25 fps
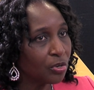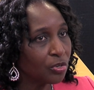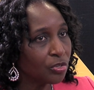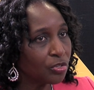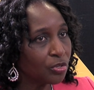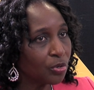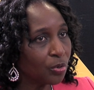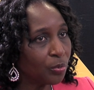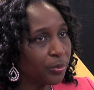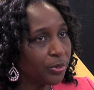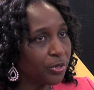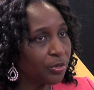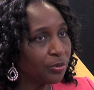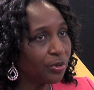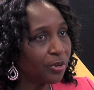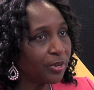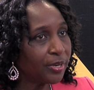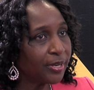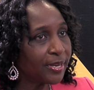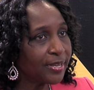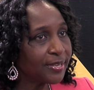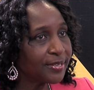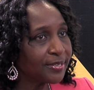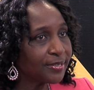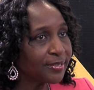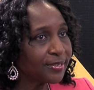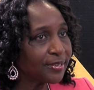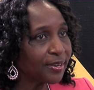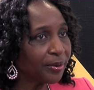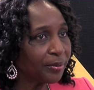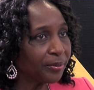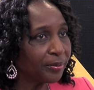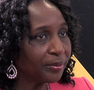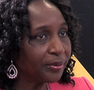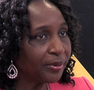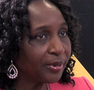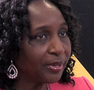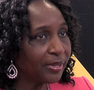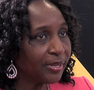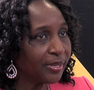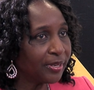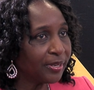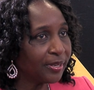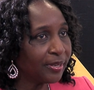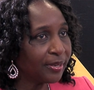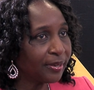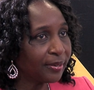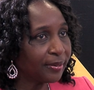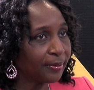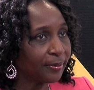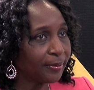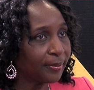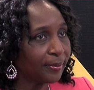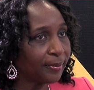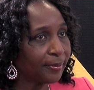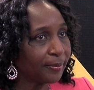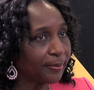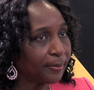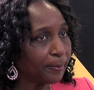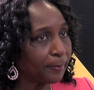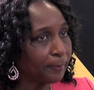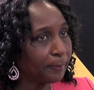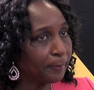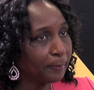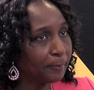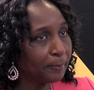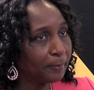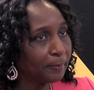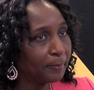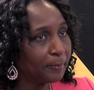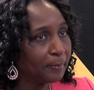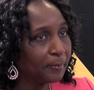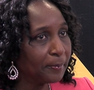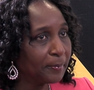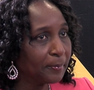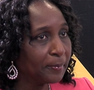So we do not necessarily um,